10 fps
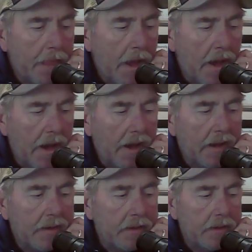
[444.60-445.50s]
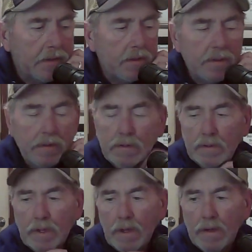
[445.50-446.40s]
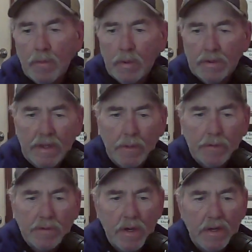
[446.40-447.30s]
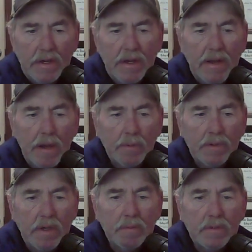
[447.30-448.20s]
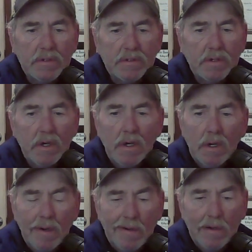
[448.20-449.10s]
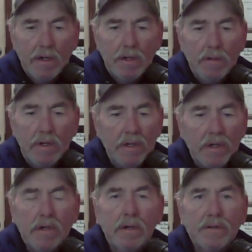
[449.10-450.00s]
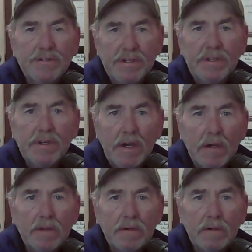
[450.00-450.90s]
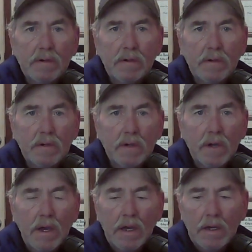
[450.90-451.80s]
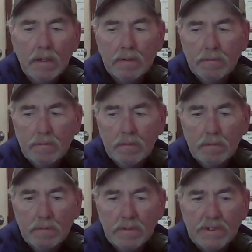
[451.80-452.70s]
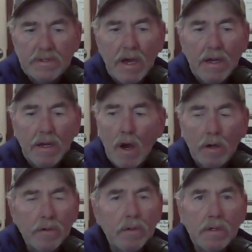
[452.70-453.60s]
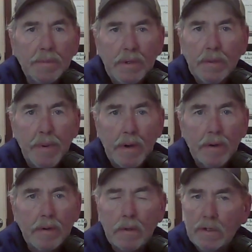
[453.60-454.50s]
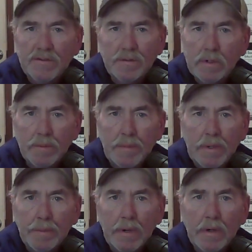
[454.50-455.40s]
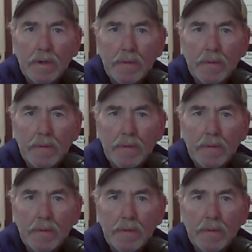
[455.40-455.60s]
And what they were trying to get at with him was you need to get your shit together and decide are you going to be a parent or aren't you going to be a parent?